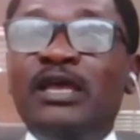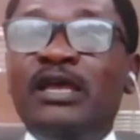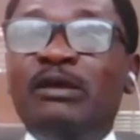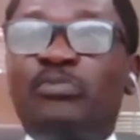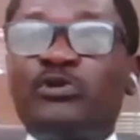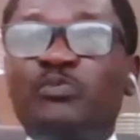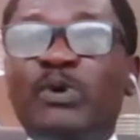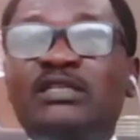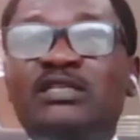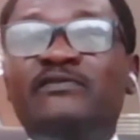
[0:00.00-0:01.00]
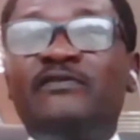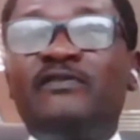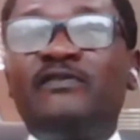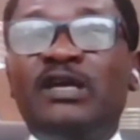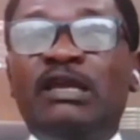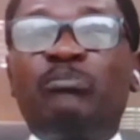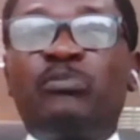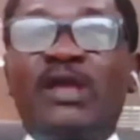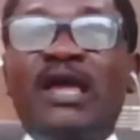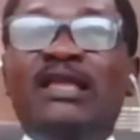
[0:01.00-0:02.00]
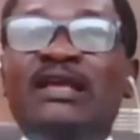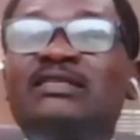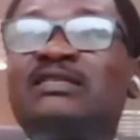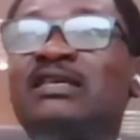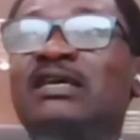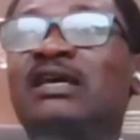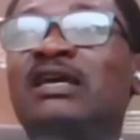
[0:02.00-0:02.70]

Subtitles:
a prospective employer gets